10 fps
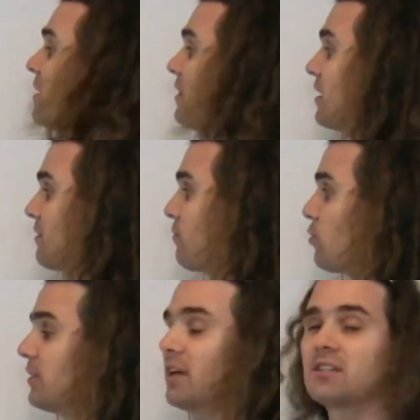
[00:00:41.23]

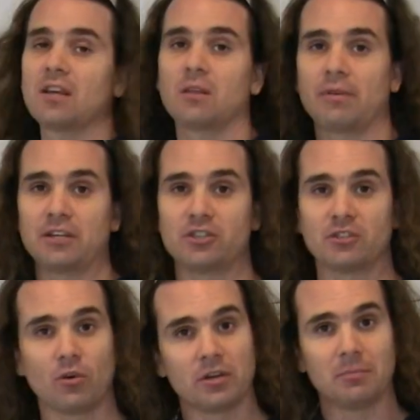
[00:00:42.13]
Therefore, the acceleration
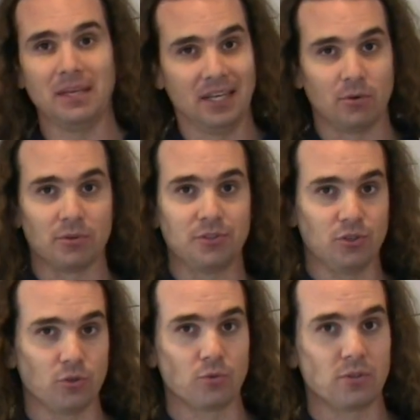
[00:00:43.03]
is going to be equal
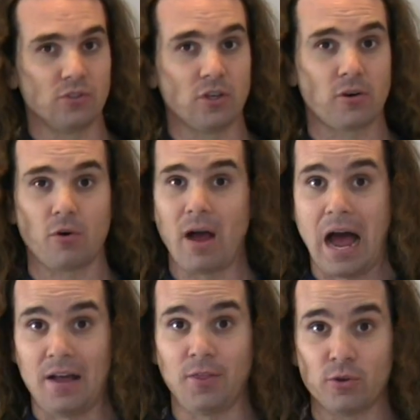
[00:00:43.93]
to zero
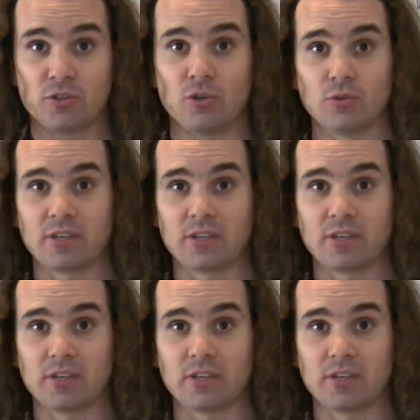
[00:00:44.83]
on those two